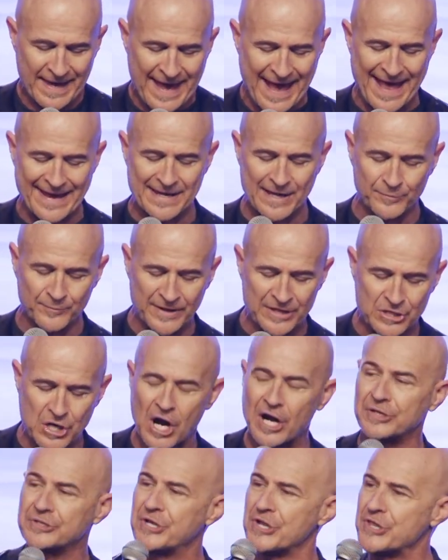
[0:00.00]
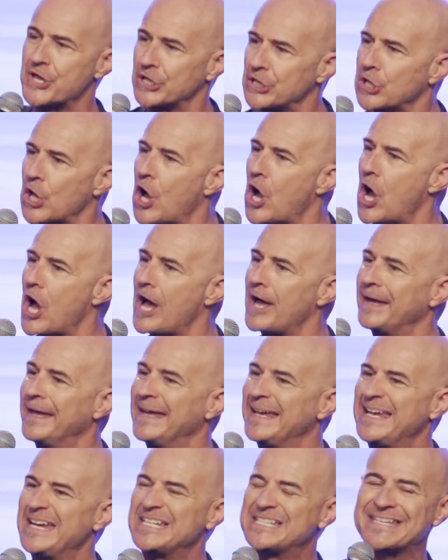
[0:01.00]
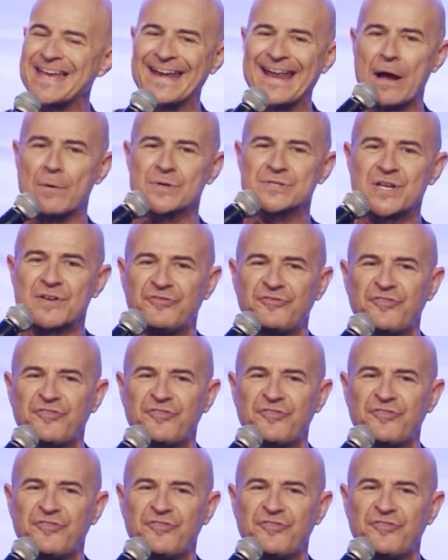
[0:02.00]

And in regard to the law, he said, I was a